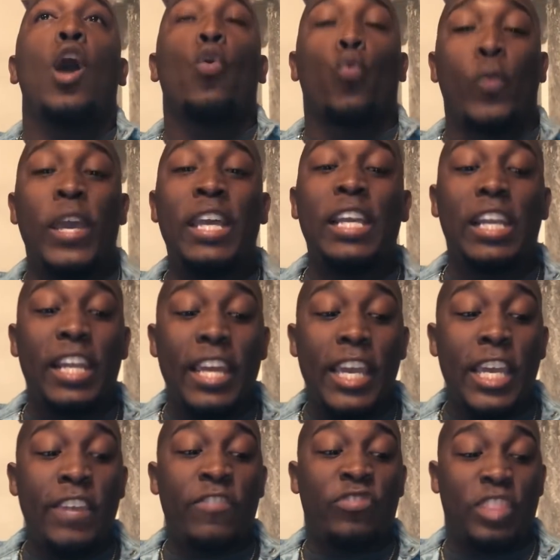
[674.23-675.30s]
we
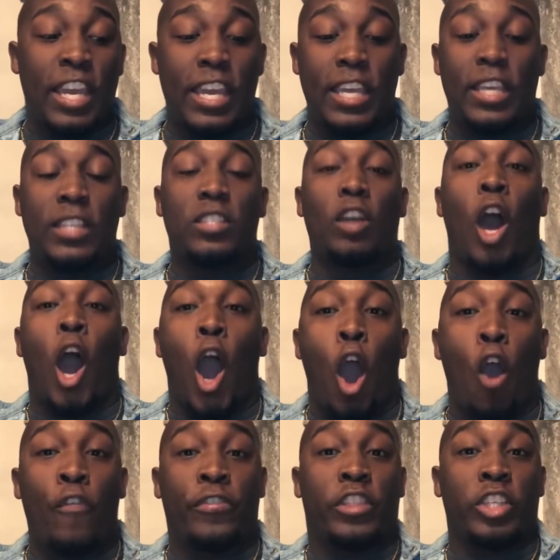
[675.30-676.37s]
leave things
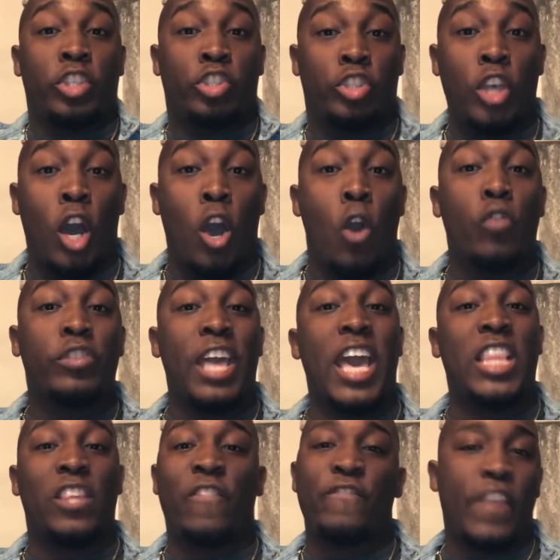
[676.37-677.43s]
off the show
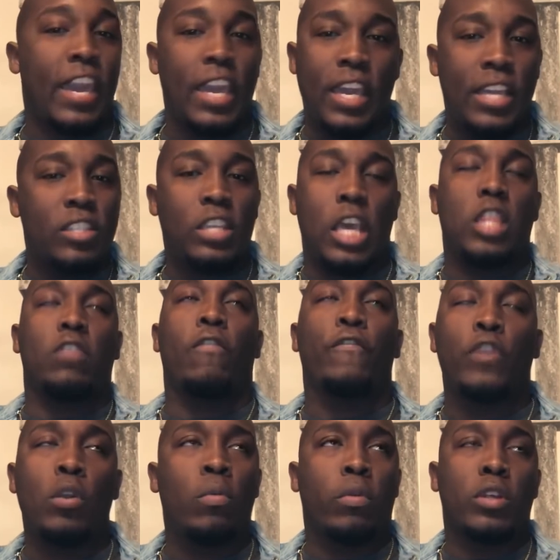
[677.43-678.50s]
that the fans and the
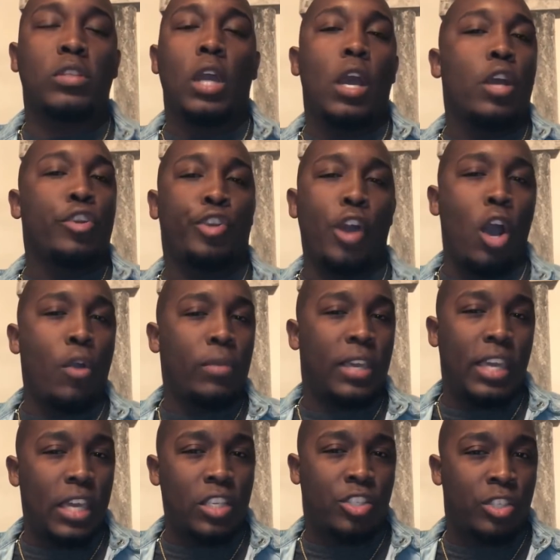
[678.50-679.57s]
viewers don't
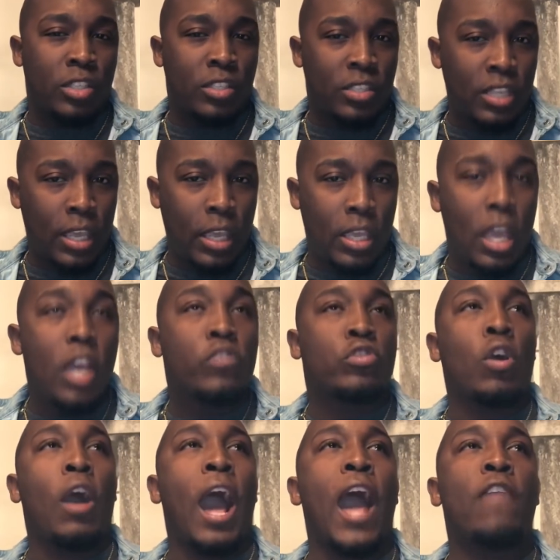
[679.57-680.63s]
get to see.
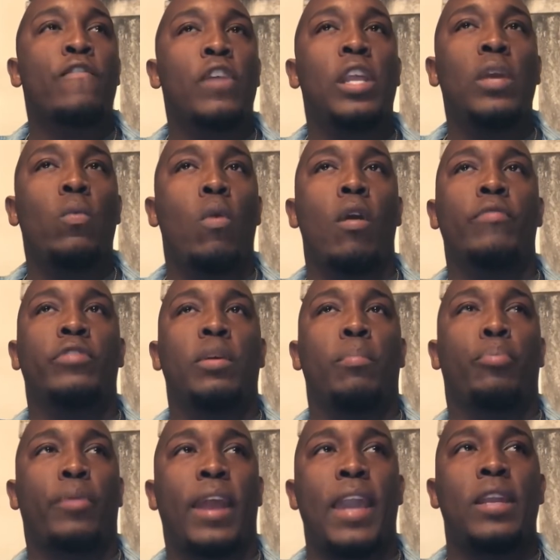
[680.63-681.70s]
So I really want the
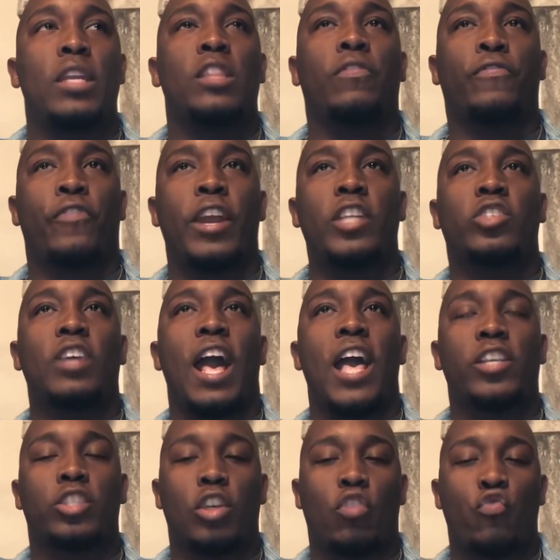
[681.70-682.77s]
brand and the
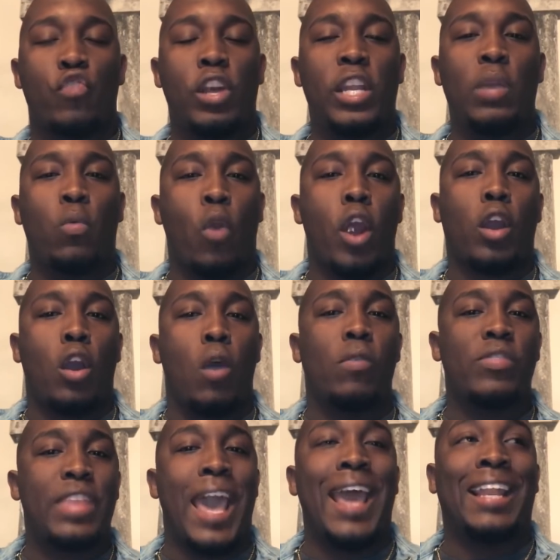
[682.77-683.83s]
franchise to really work
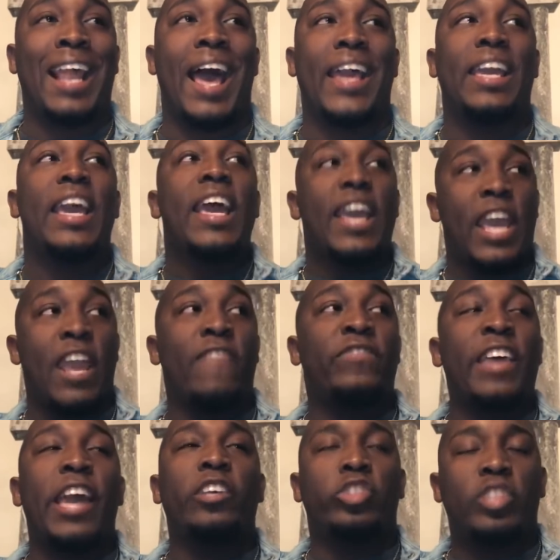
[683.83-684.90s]
on that. Like, if
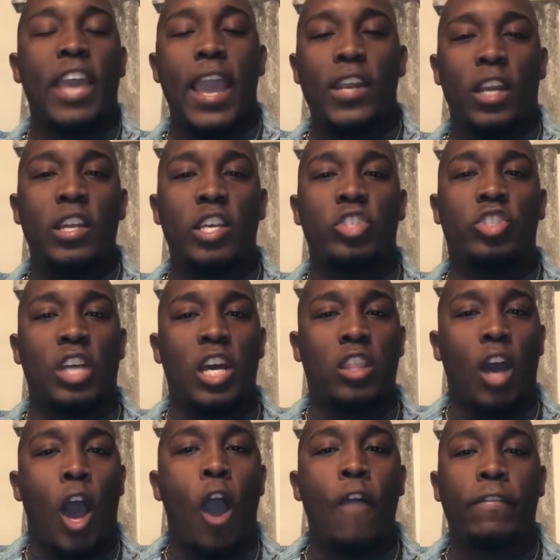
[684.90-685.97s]
they shading each
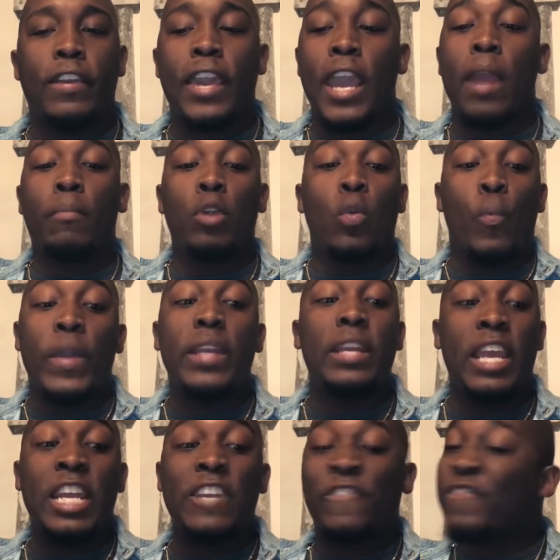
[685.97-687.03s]
other off camera, we
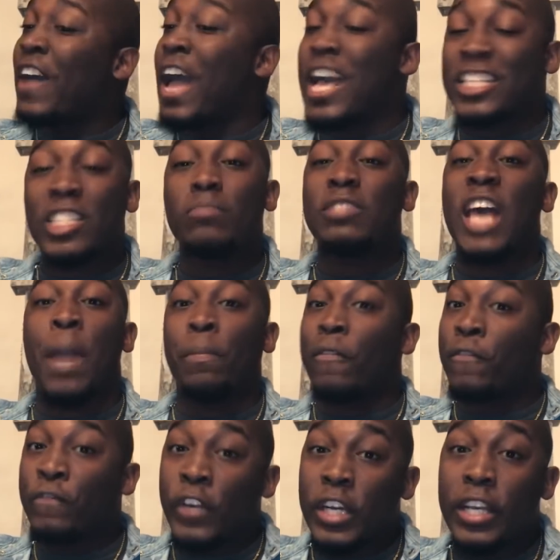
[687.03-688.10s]
need to find some type
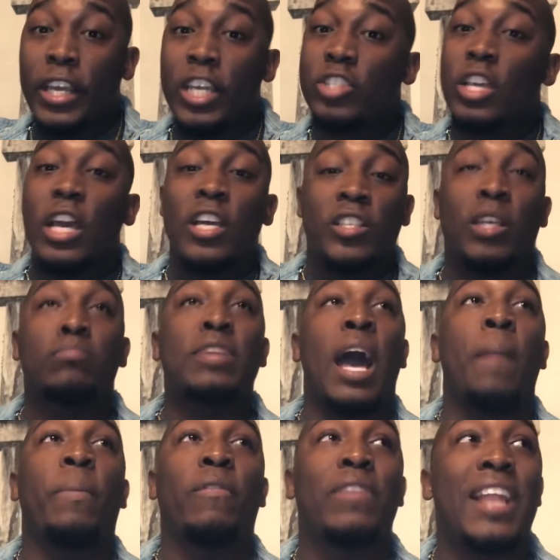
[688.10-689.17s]
of footage, some
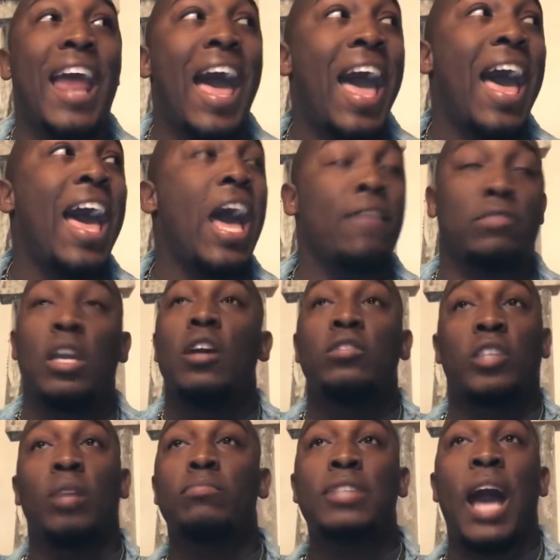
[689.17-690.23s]
type of lives,
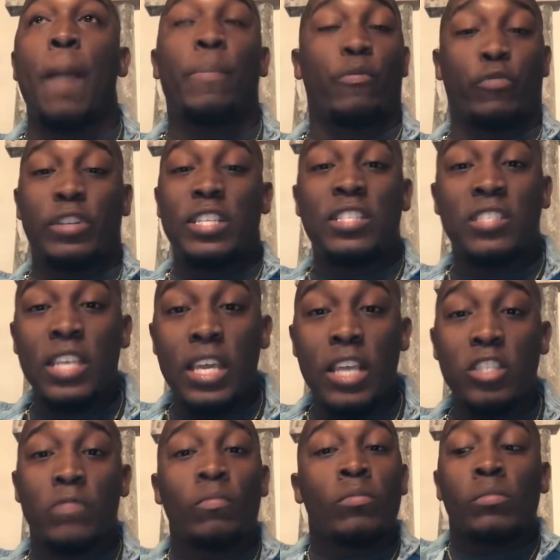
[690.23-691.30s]
some type of
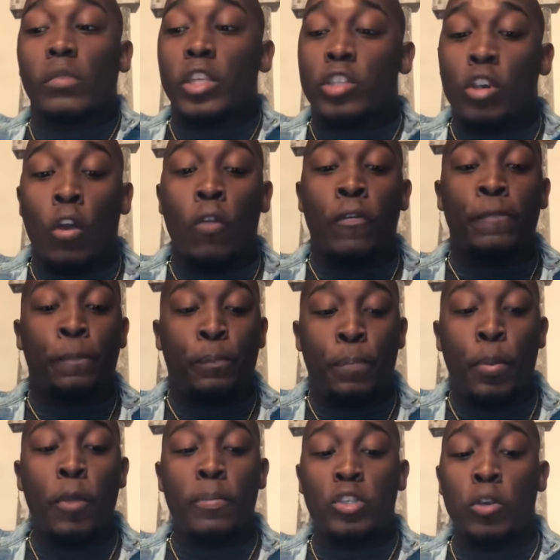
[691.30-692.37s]
receipts
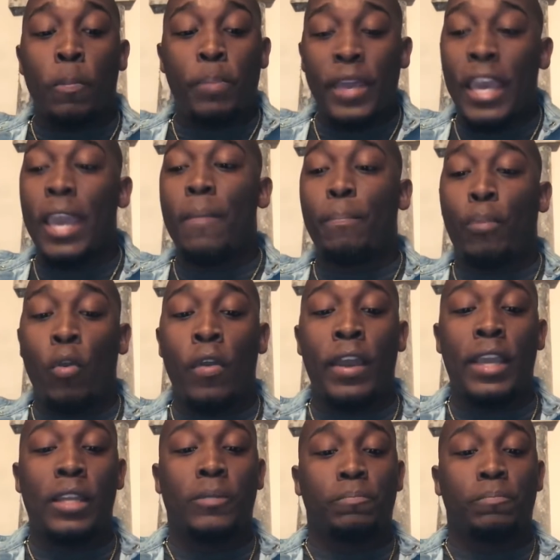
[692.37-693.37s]
to pinpoint